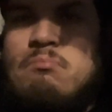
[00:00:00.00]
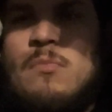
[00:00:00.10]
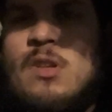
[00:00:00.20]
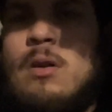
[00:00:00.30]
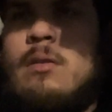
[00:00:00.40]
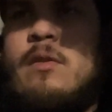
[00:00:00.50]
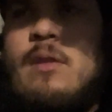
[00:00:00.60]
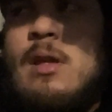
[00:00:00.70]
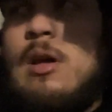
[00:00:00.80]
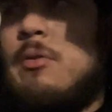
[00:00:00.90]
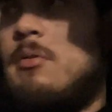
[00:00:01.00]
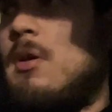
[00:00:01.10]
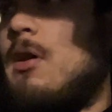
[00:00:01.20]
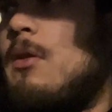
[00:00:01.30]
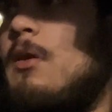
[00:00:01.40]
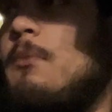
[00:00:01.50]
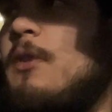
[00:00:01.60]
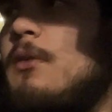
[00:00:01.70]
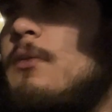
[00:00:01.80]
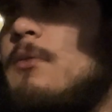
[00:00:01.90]
honestly, I don't know how long I'm
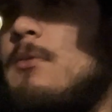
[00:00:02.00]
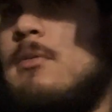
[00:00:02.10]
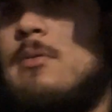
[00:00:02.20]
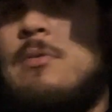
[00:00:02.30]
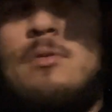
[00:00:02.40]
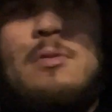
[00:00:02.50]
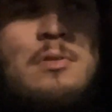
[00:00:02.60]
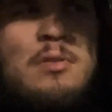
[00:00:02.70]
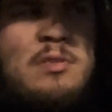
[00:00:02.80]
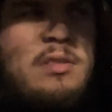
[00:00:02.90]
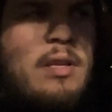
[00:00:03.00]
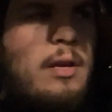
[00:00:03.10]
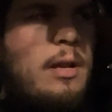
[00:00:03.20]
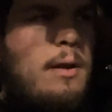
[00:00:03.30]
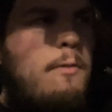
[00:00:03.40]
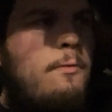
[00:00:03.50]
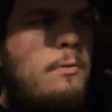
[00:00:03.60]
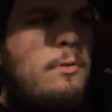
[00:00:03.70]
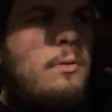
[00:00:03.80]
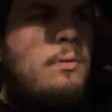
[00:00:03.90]
gonna stick it out for,
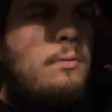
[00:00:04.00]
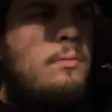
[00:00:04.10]
you know?